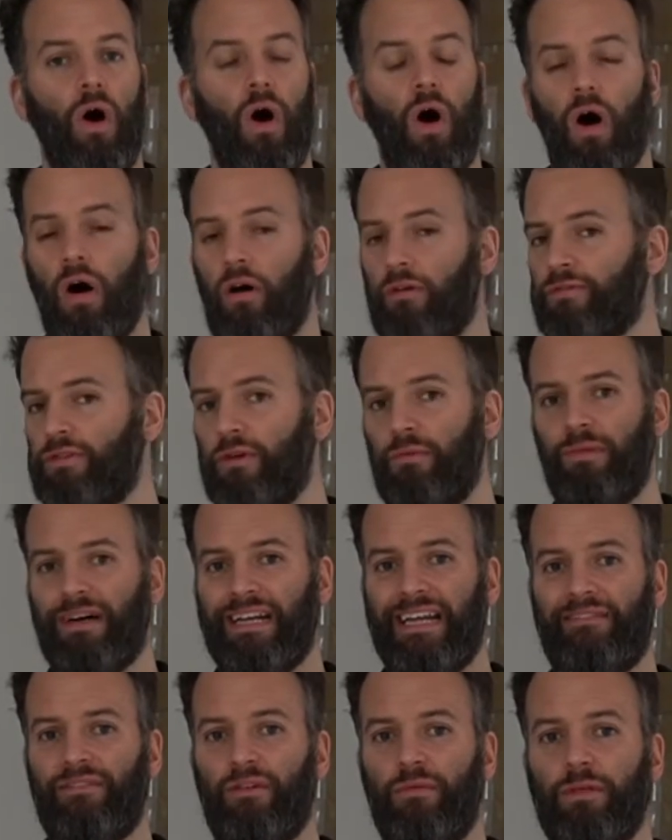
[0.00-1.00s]
Often
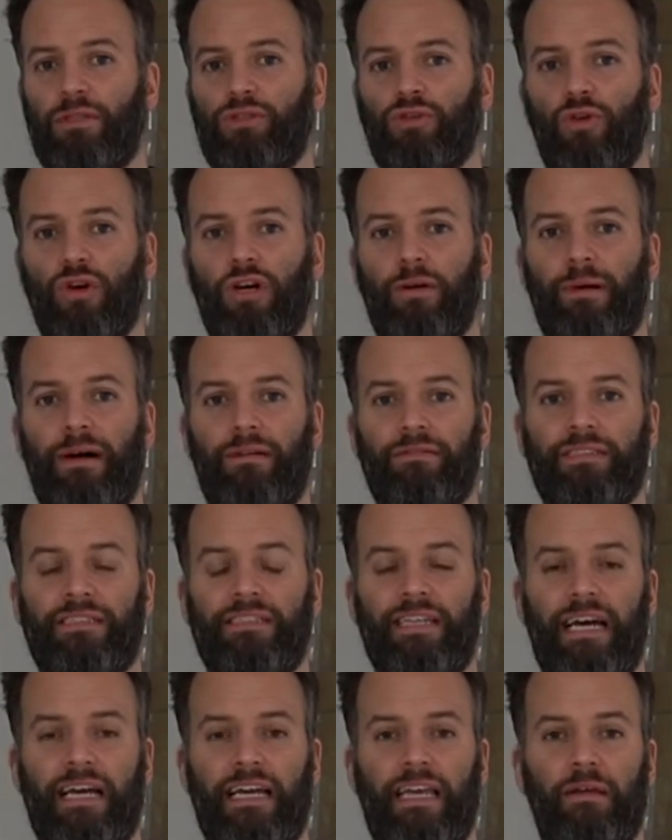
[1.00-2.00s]
whenever we talk about
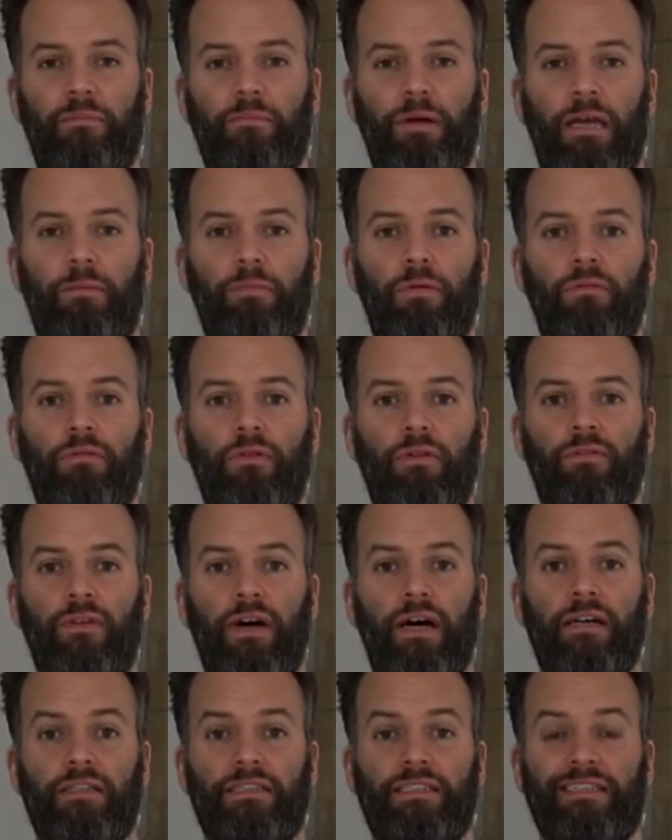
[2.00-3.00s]
snacking, people
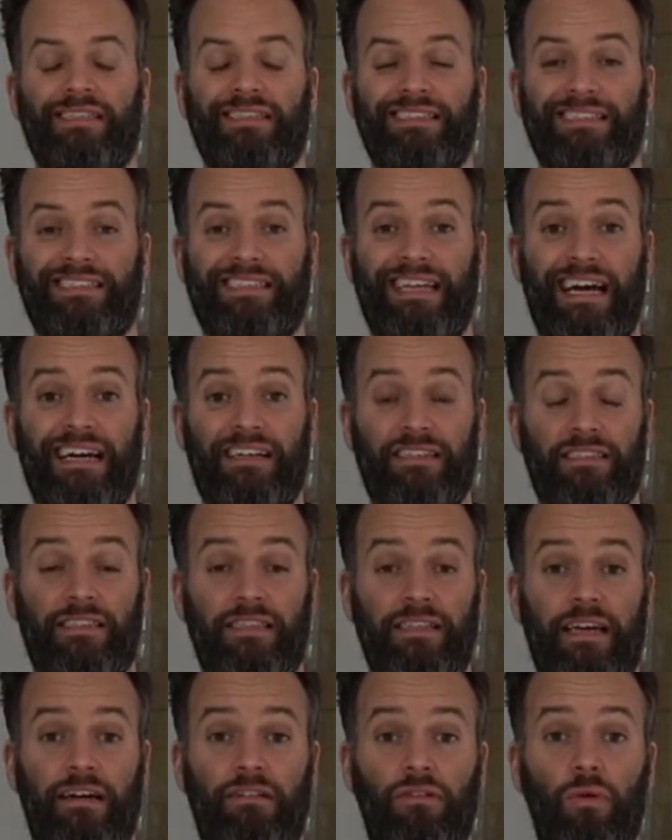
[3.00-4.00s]
revert to the snacks
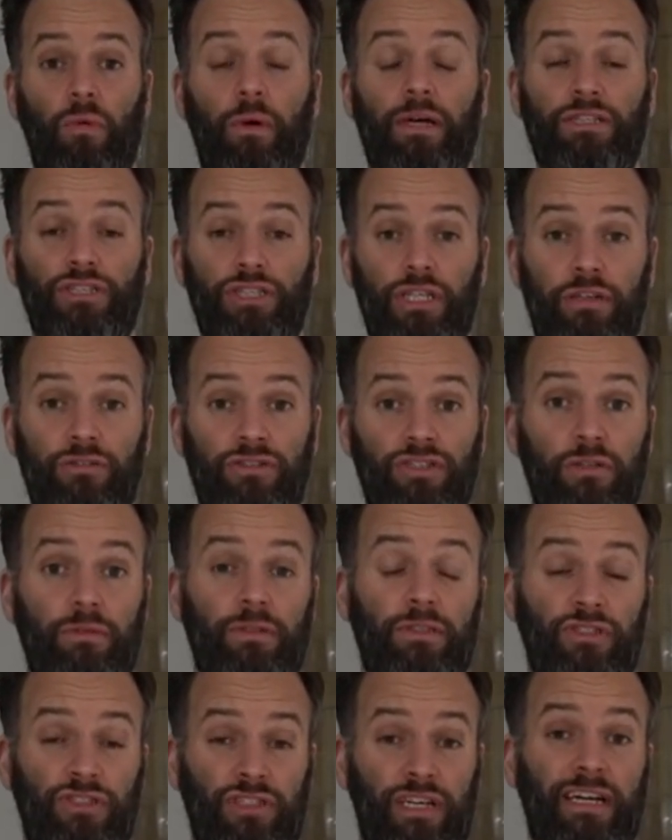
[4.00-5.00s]
that they're always used to
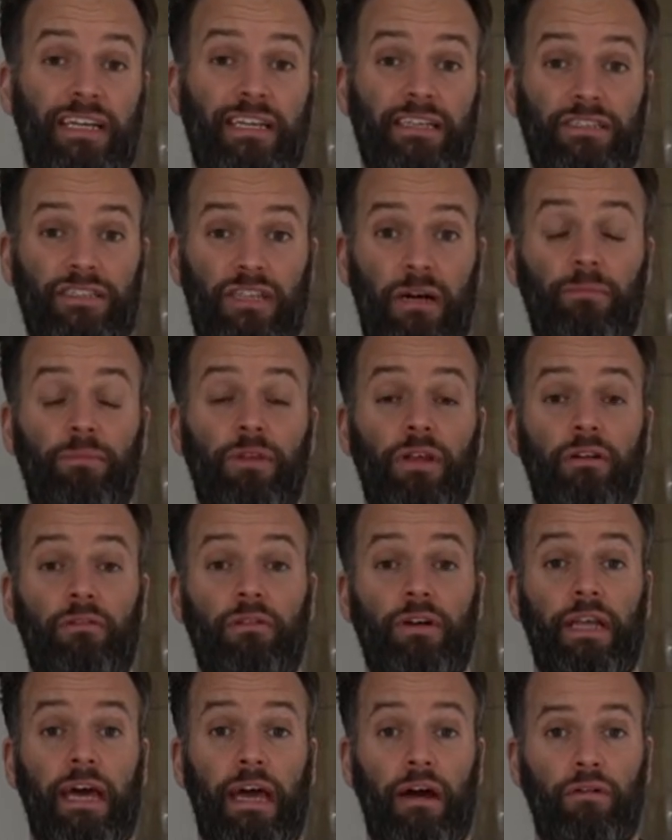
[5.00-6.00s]
and certainly some that
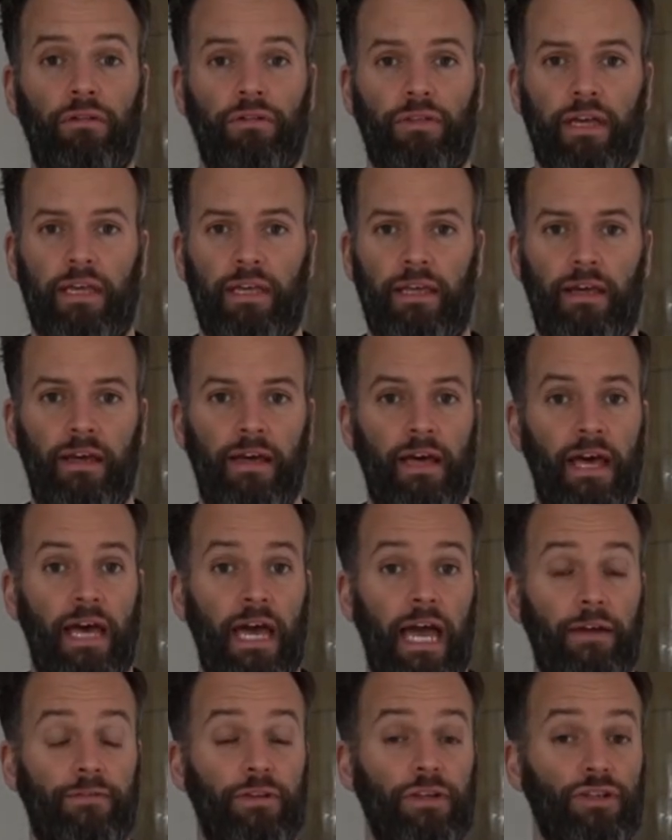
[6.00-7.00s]
are unhealthy.
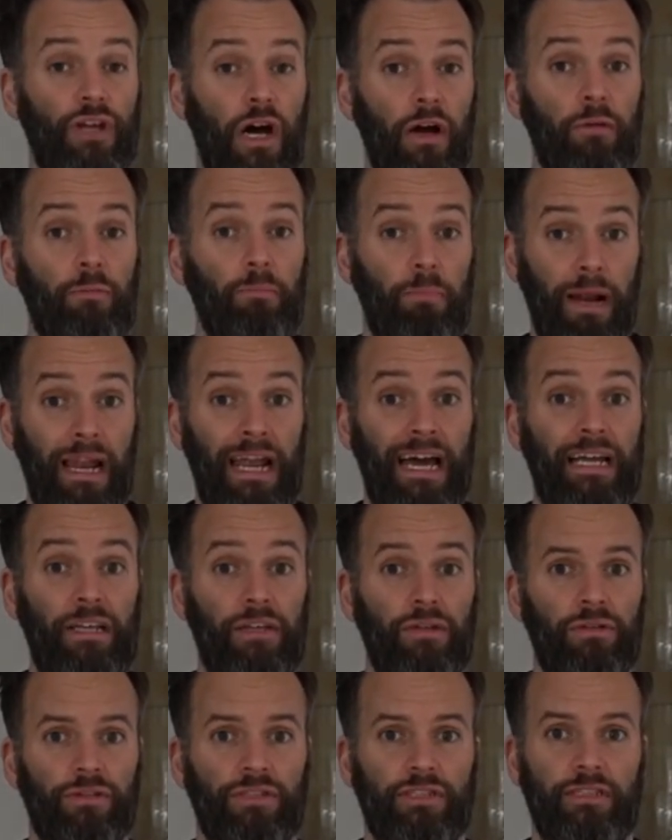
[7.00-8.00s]
If you don't plan
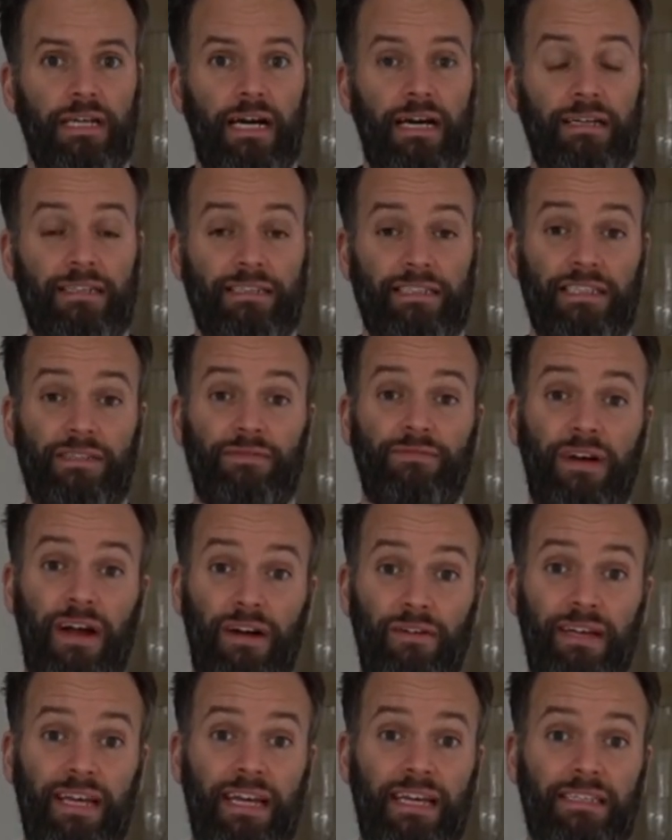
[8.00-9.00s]
your snacks, it's
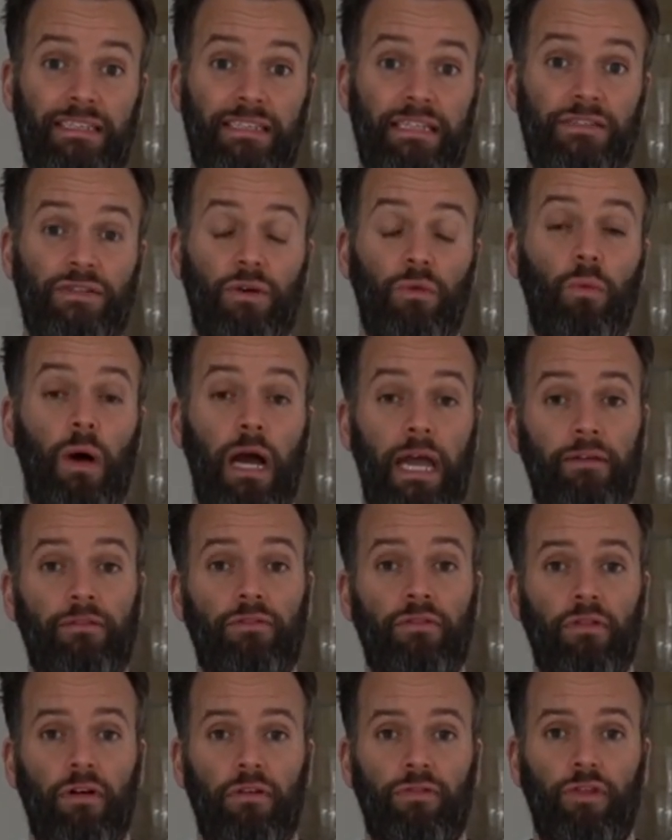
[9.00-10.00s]
very easy to
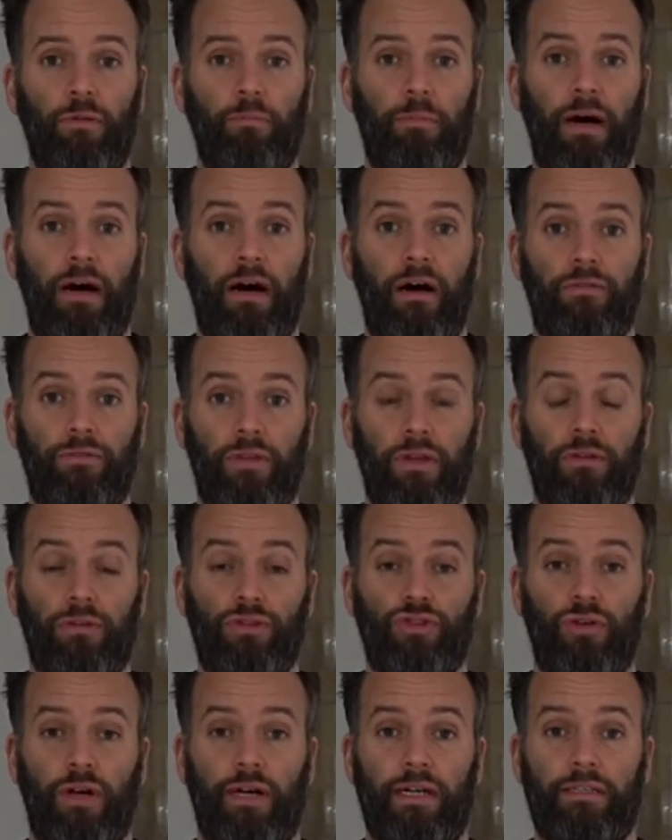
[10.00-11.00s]
waver off the path that you're
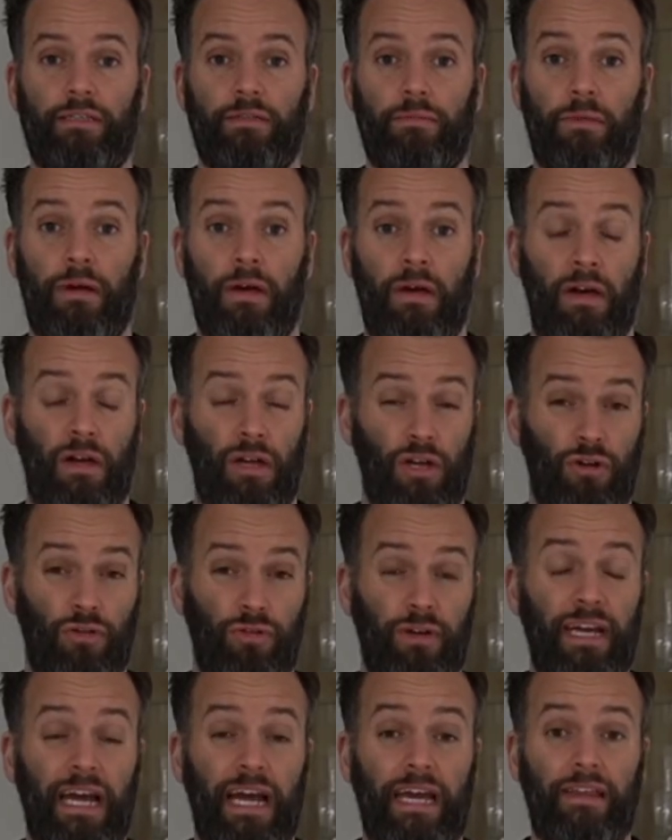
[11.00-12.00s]
trying to
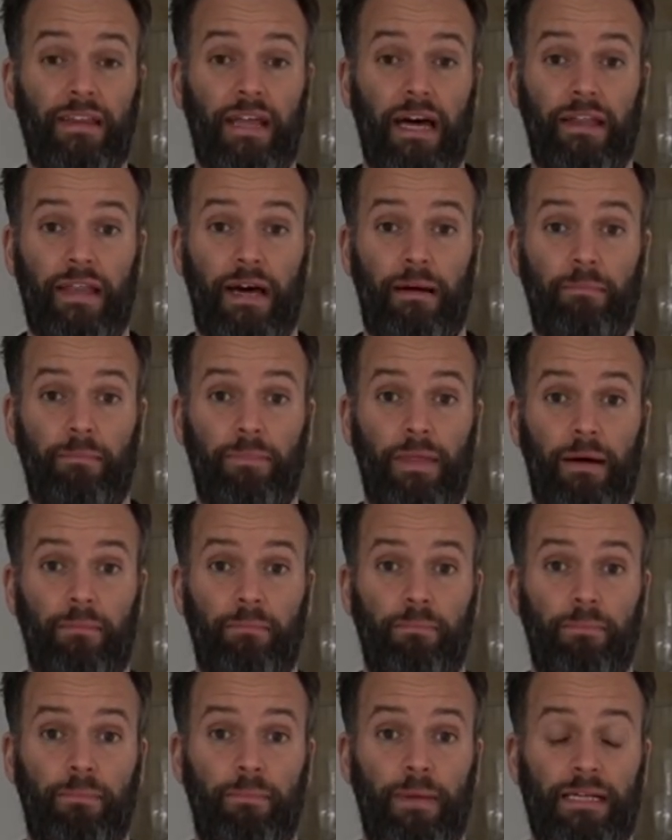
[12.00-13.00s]
create that
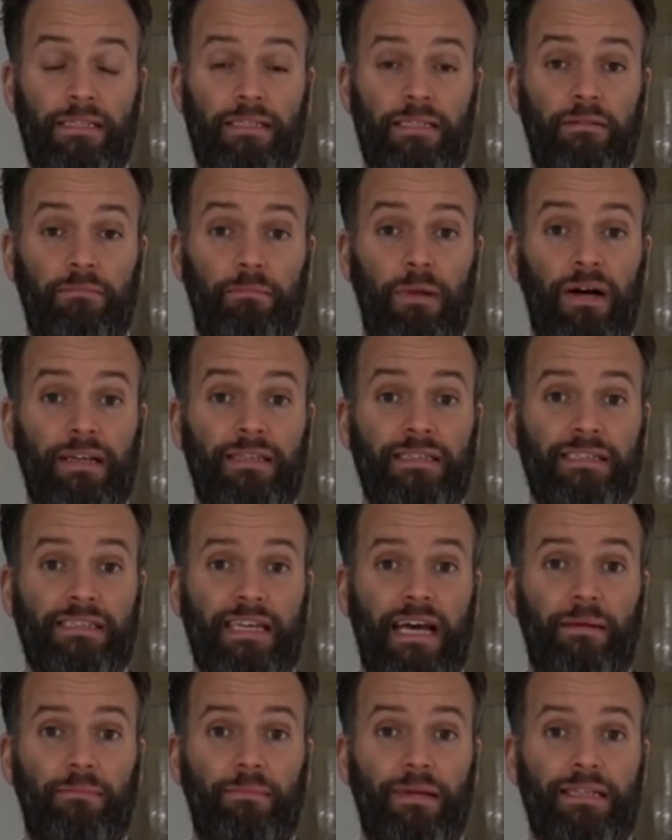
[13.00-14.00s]
better
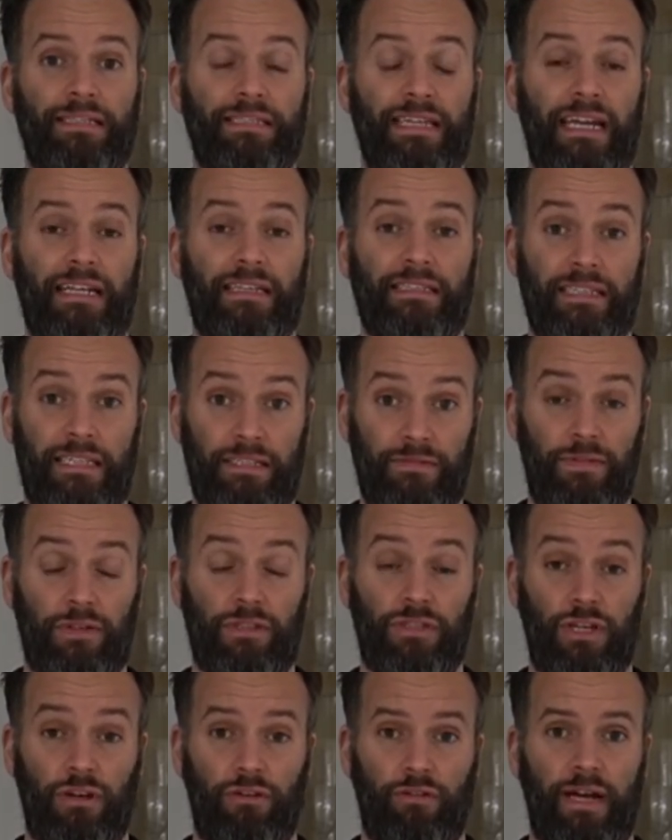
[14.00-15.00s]
mindset and mentality
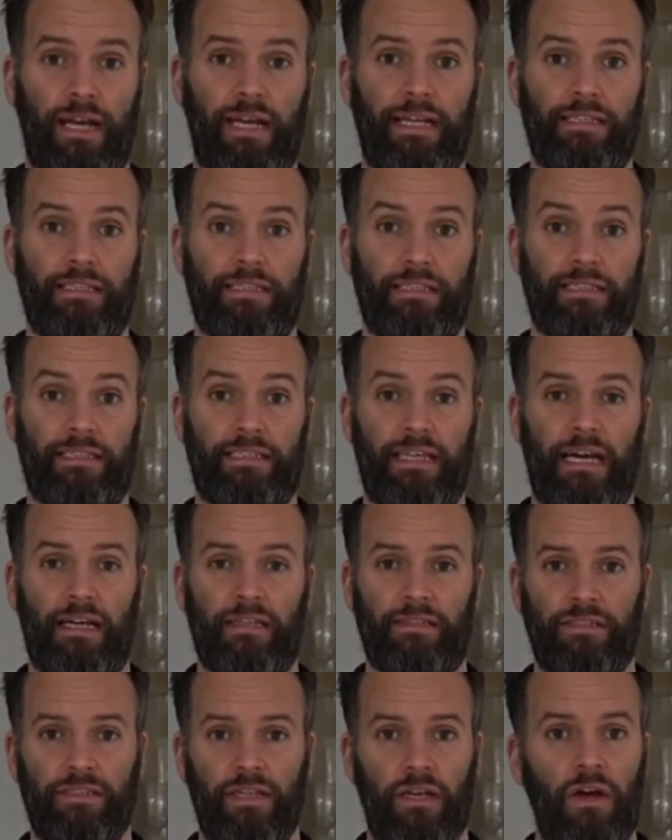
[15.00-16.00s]
to creating
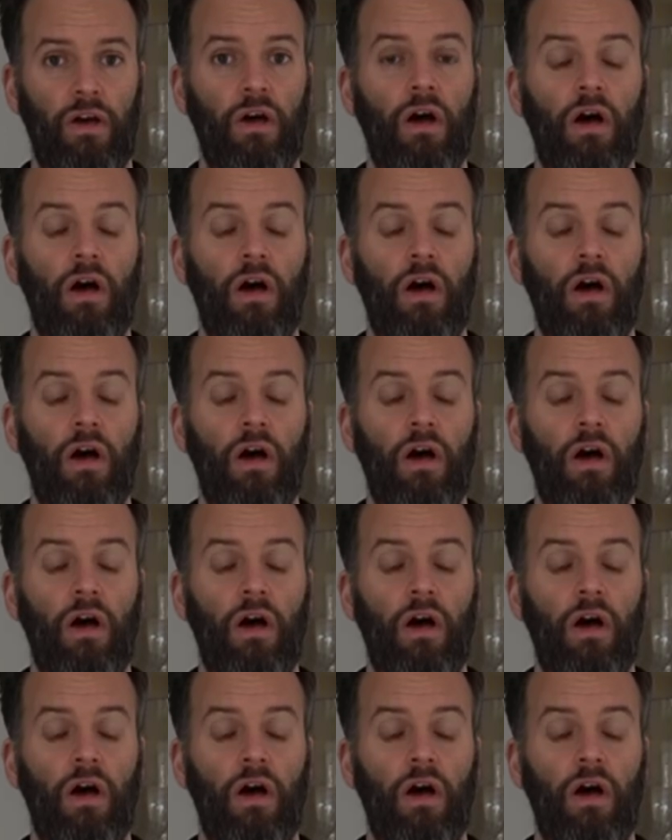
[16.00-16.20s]
success.